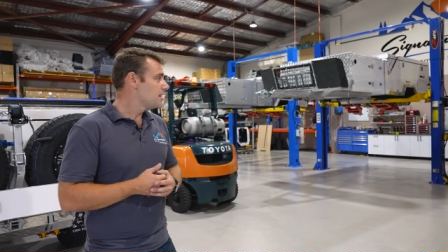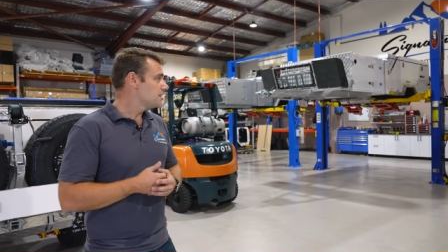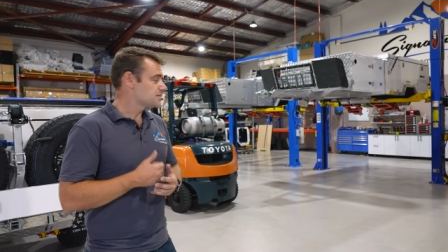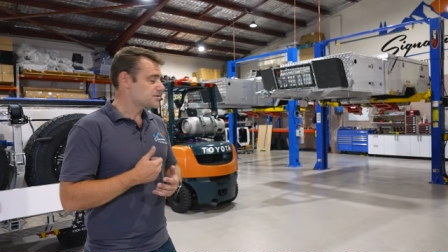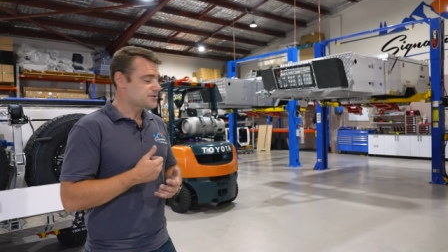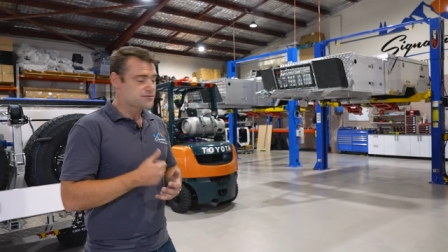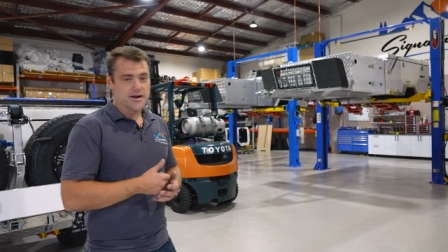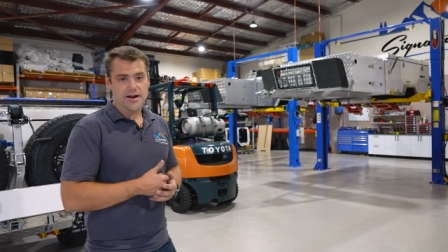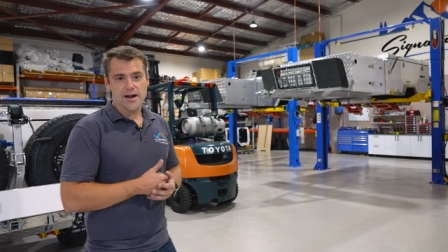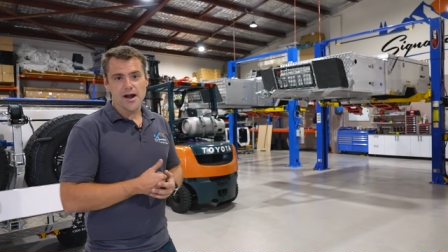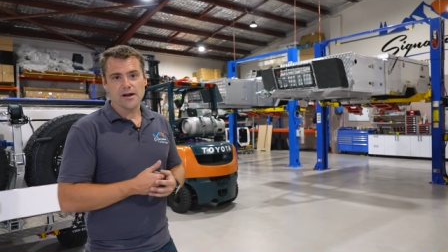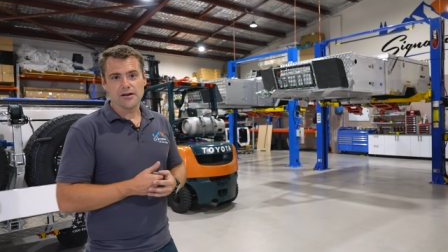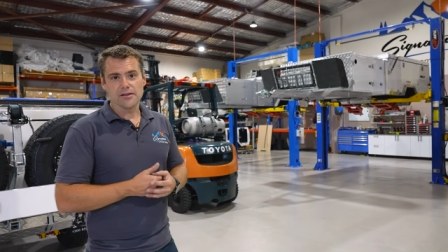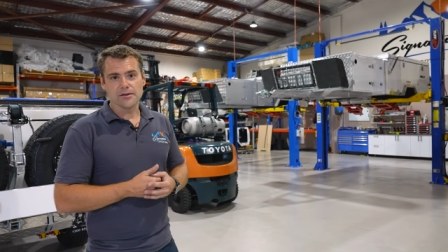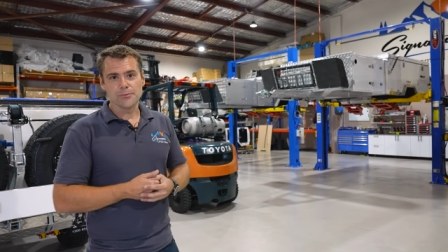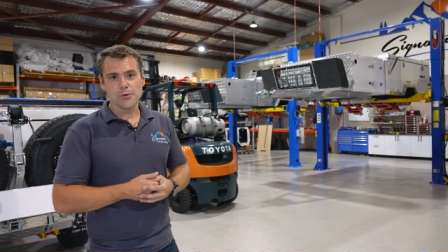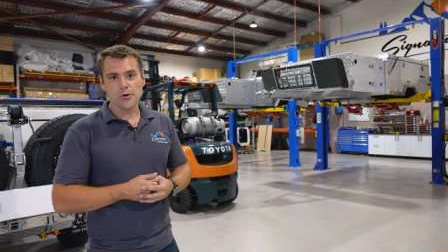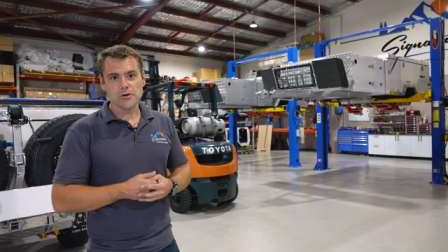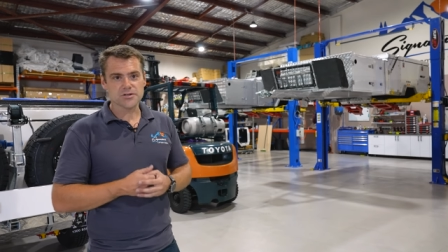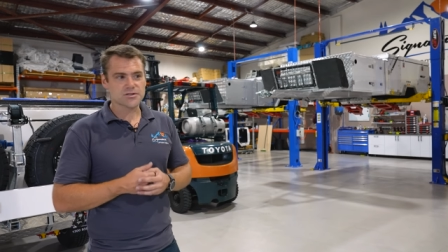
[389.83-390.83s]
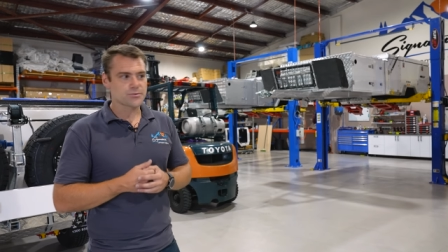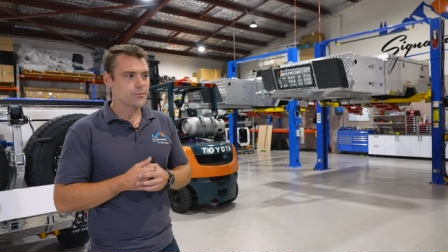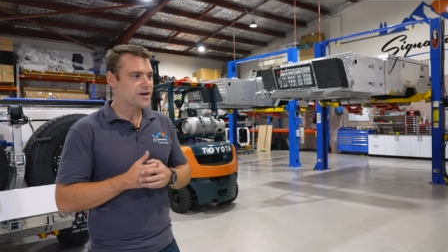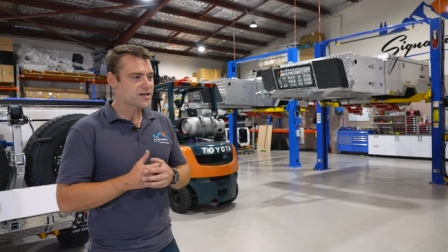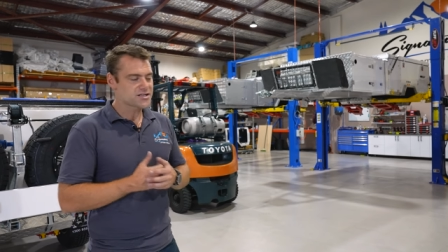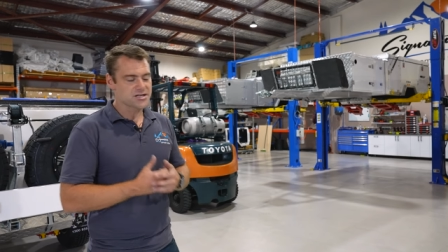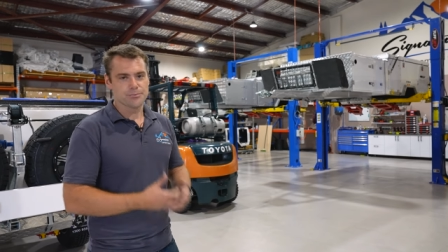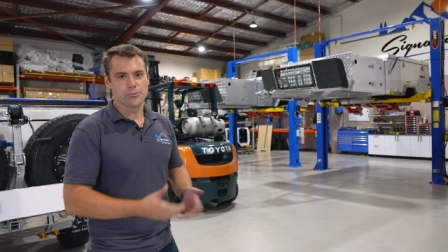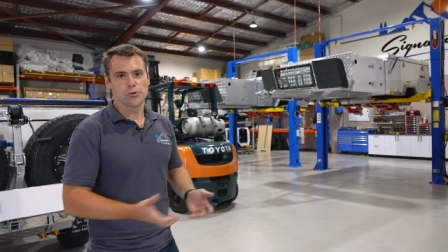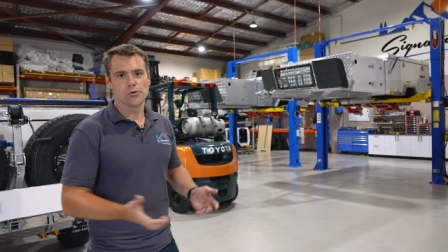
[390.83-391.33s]
straight out of the box, we
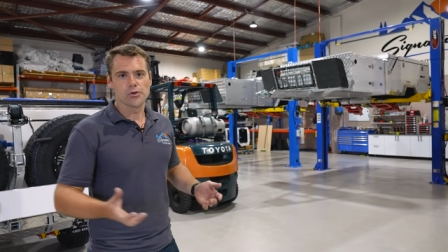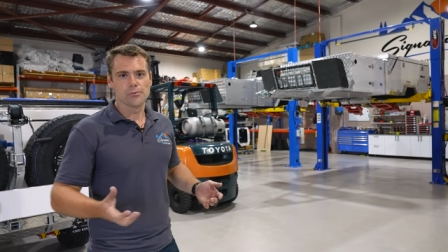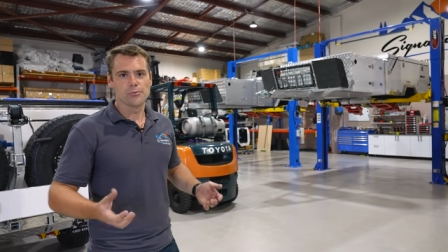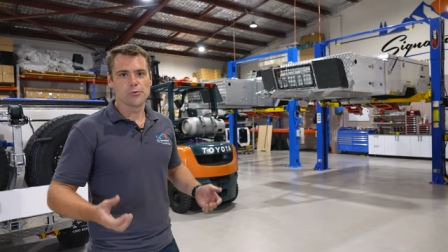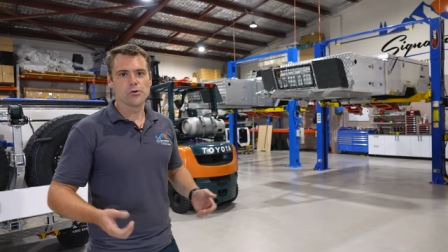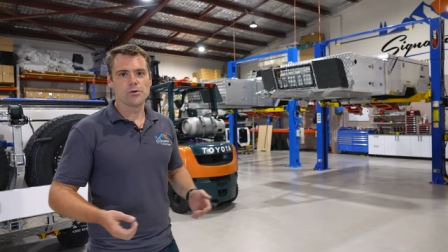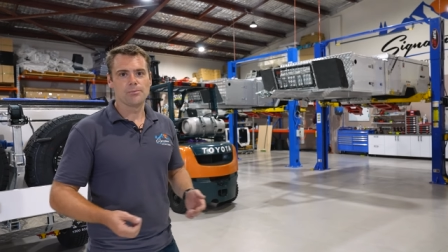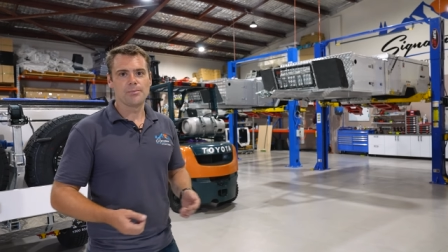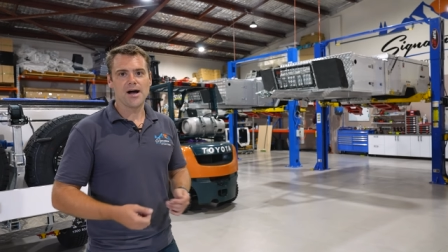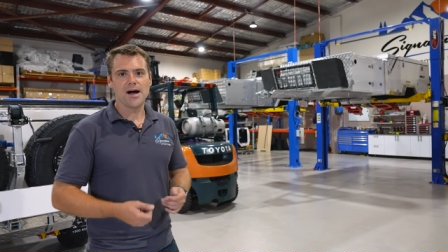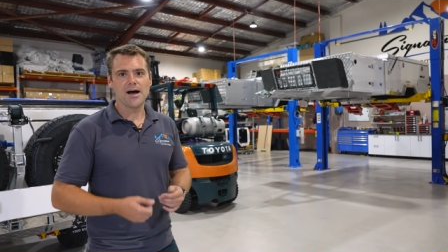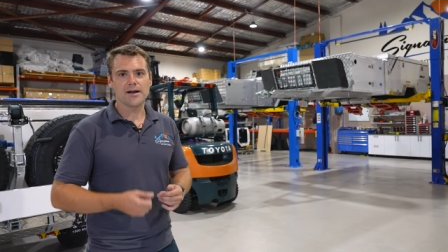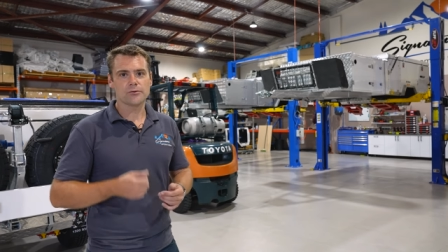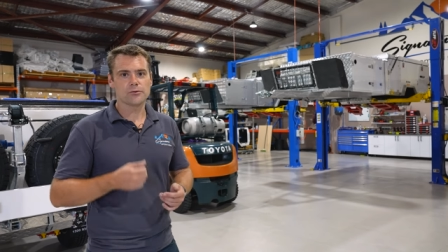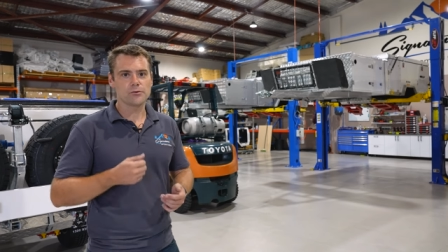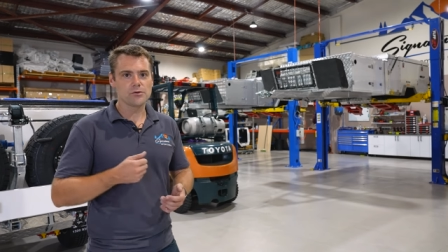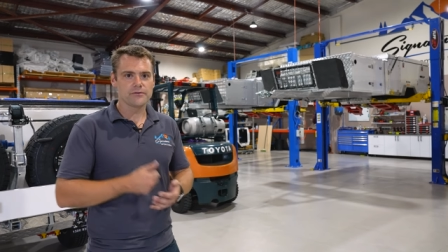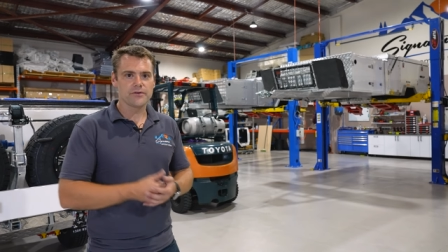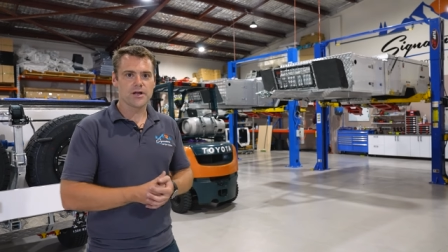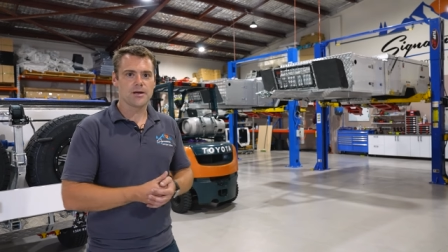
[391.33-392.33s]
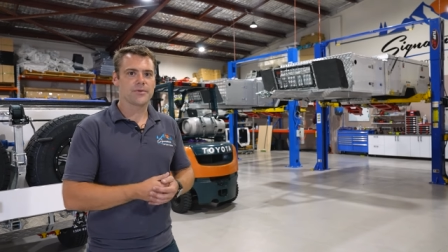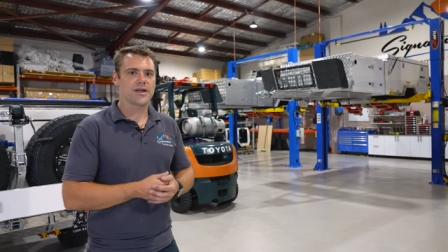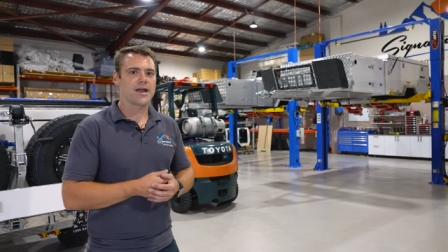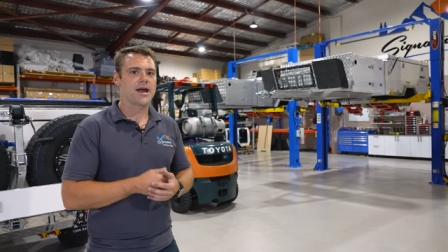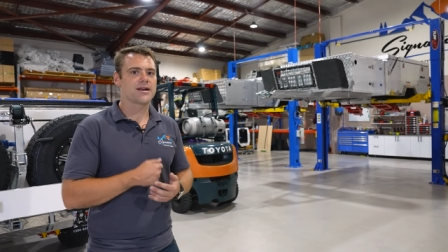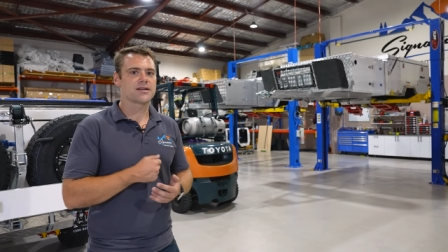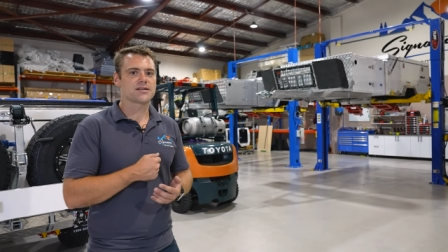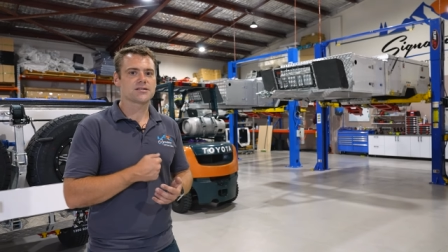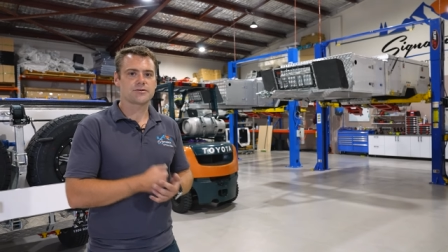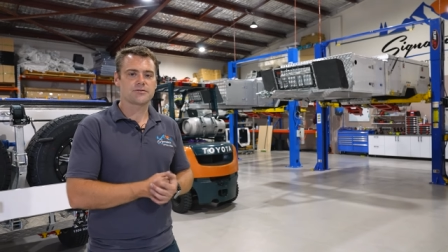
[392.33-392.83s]
actually pull them all apart. All of our
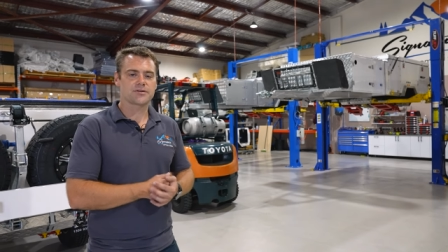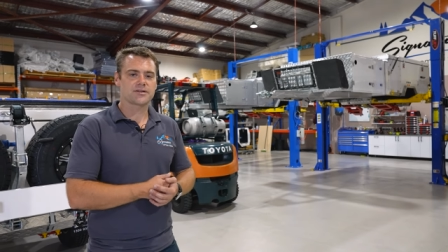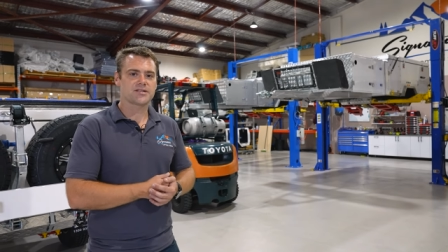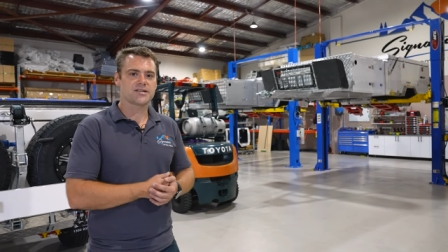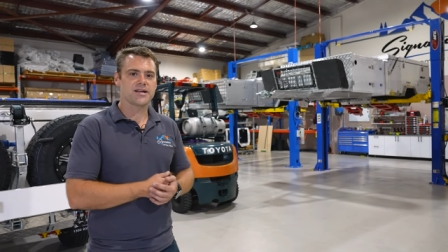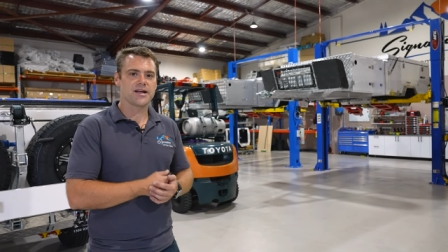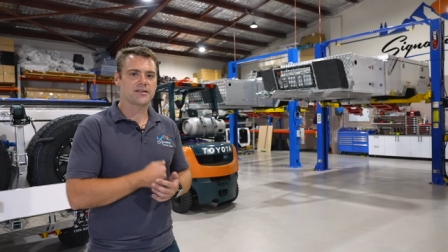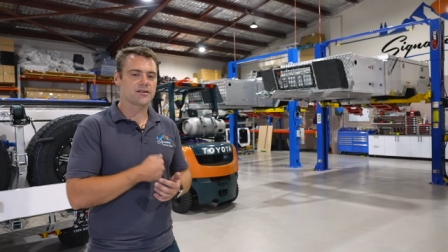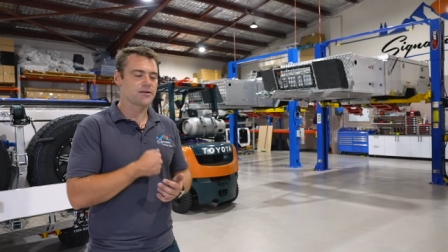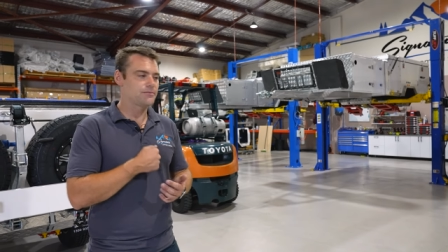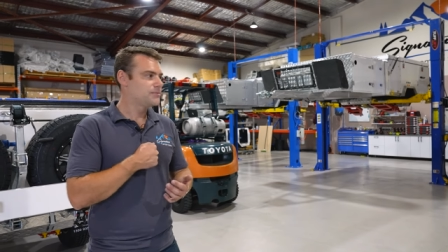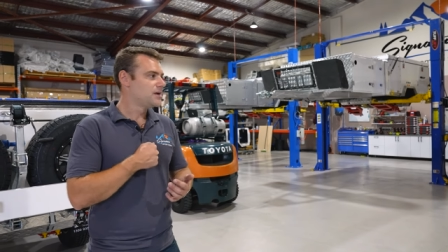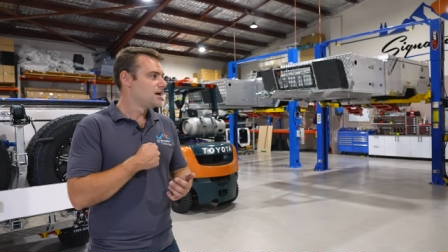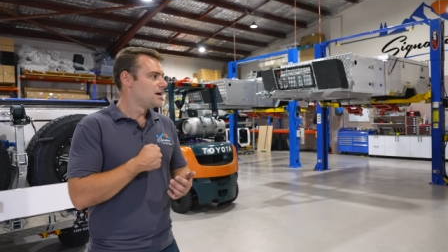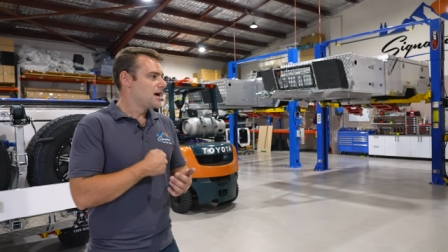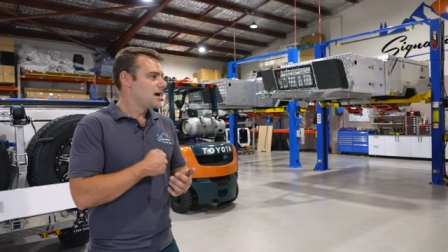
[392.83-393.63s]
mechanics check them,